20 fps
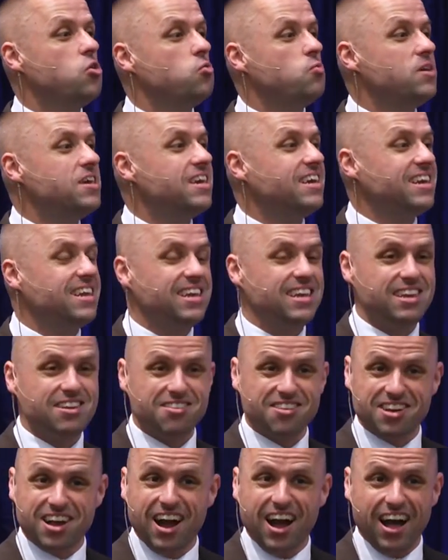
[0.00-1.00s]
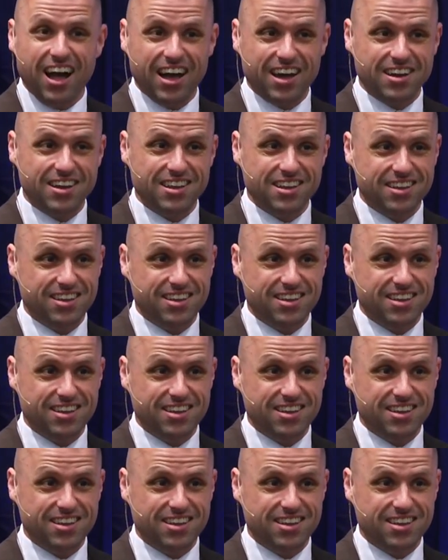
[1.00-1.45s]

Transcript: we can hear God